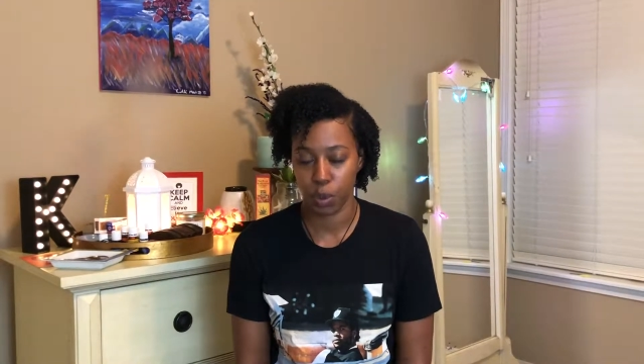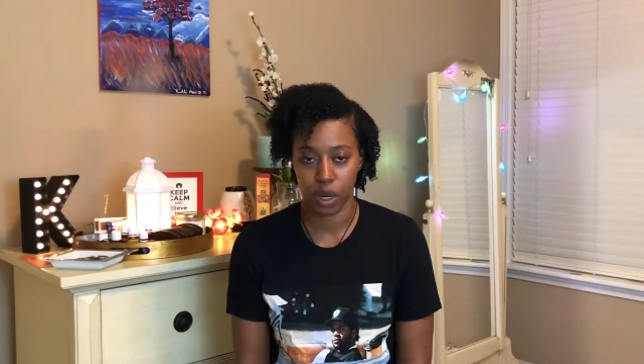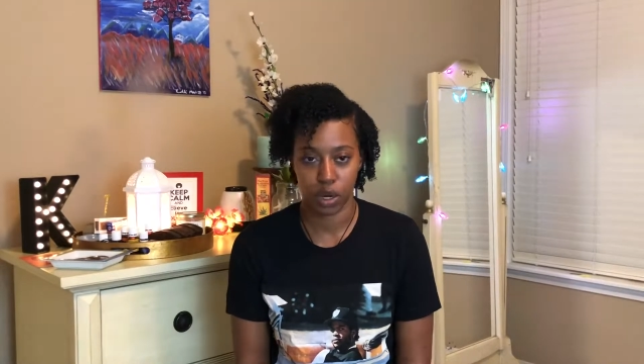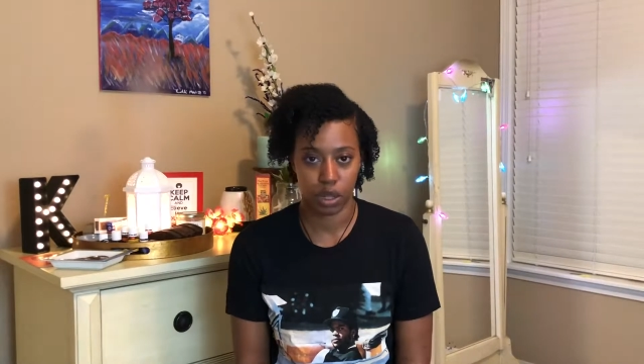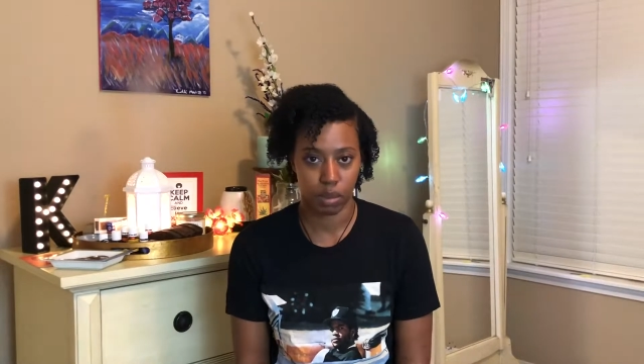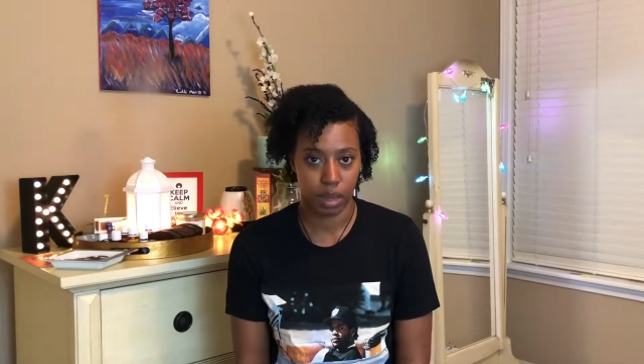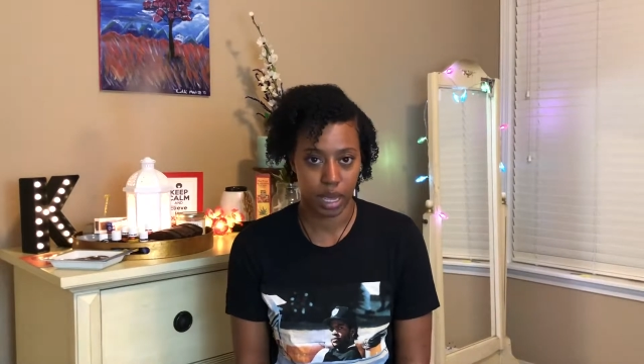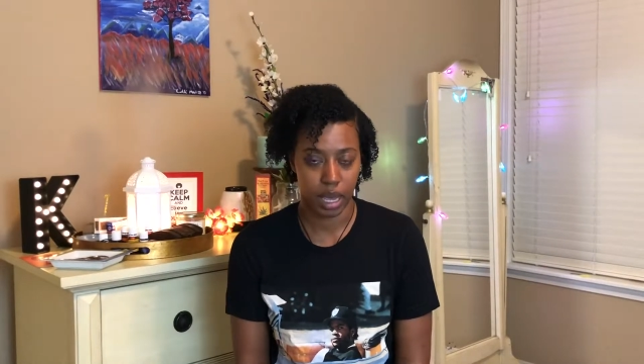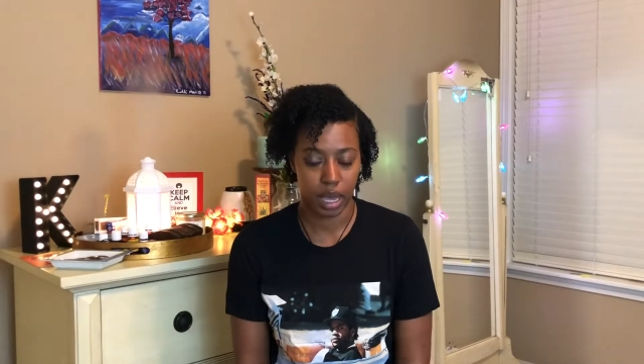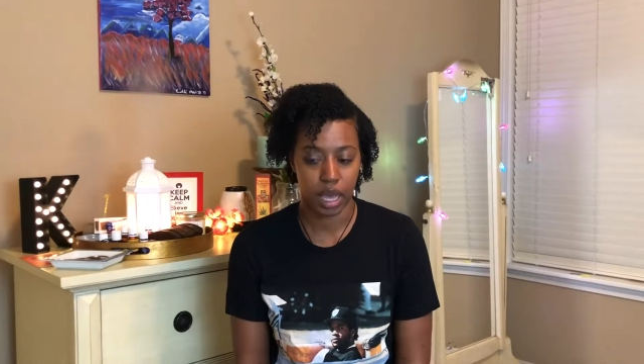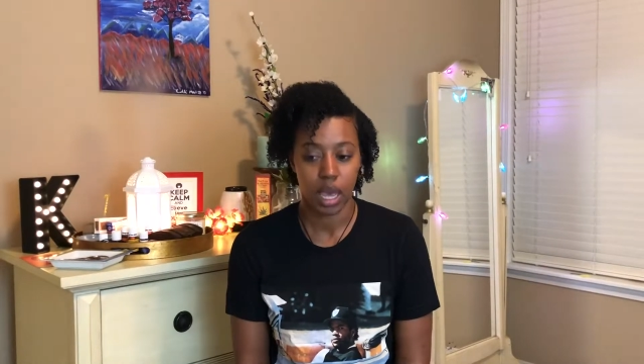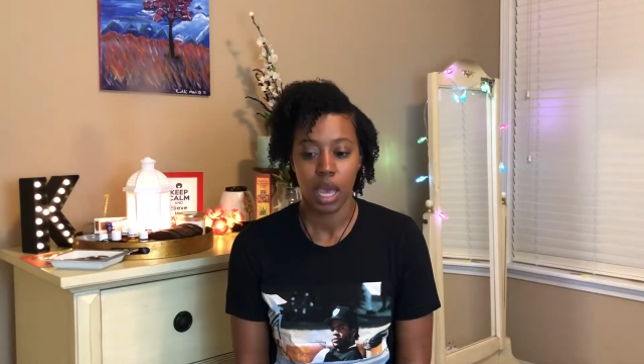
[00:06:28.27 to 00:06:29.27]
under the
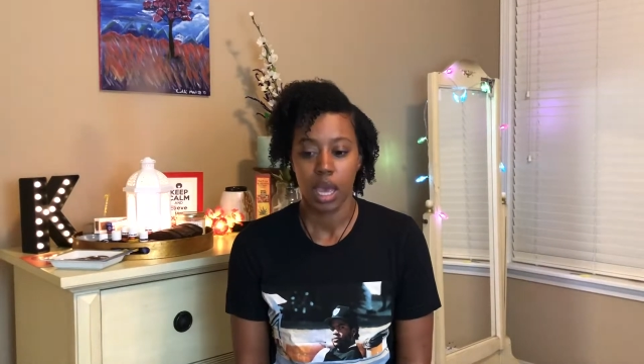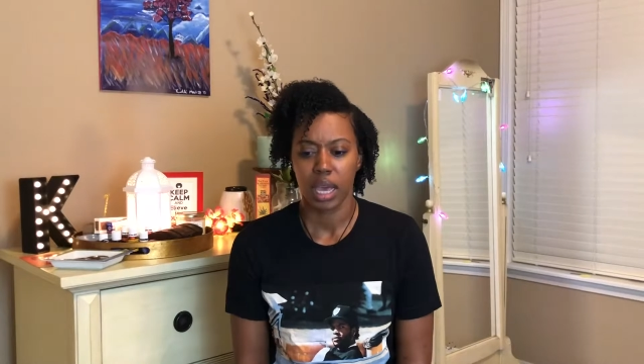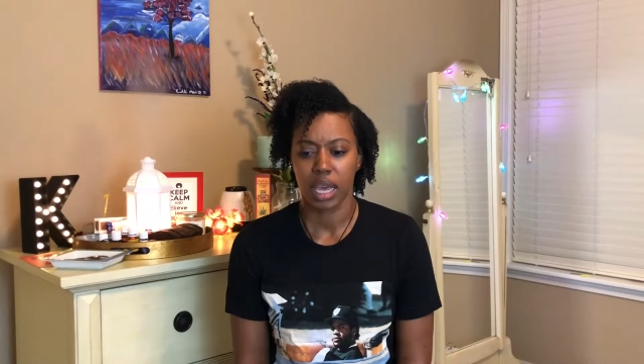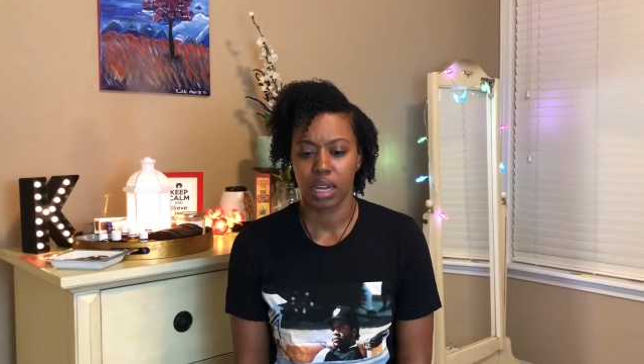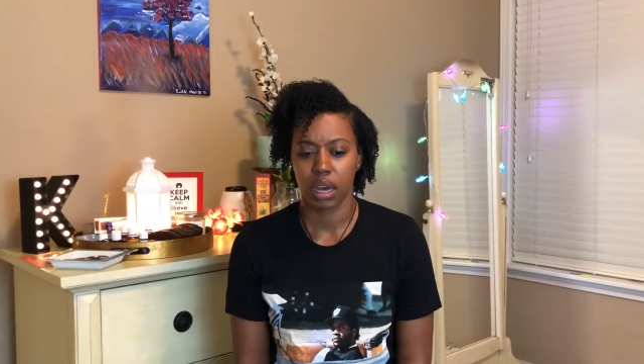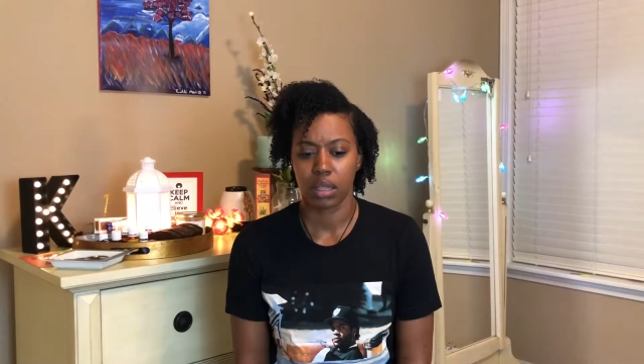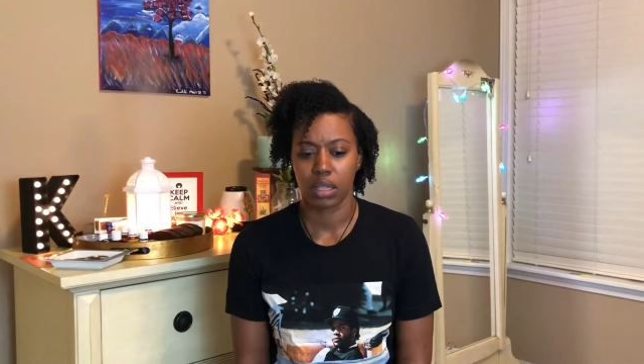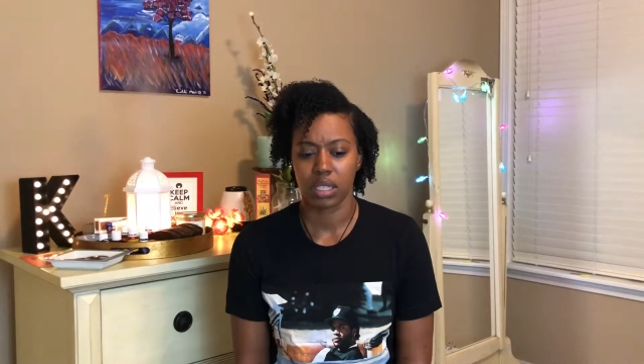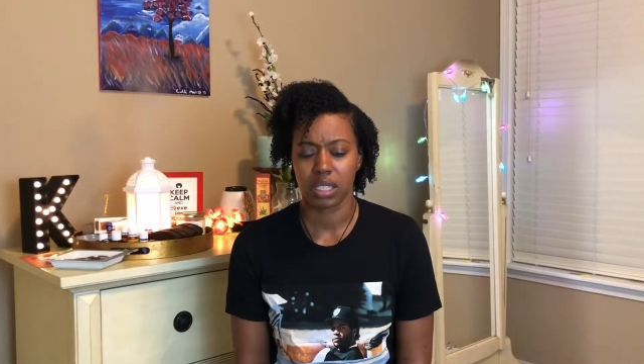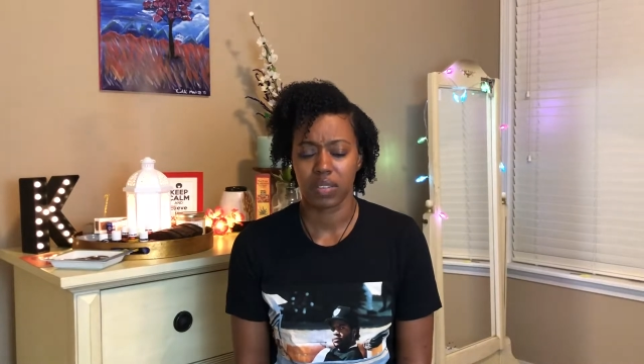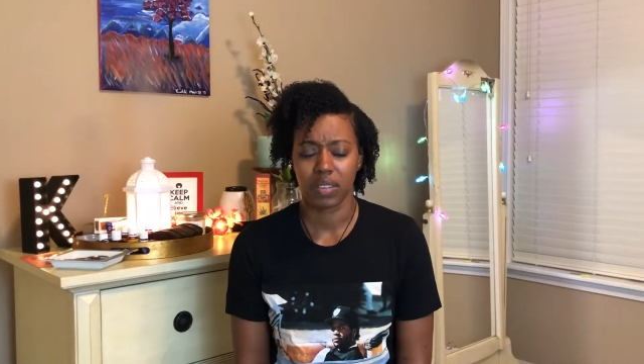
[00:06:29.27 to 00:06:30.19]
bed and all this stuff.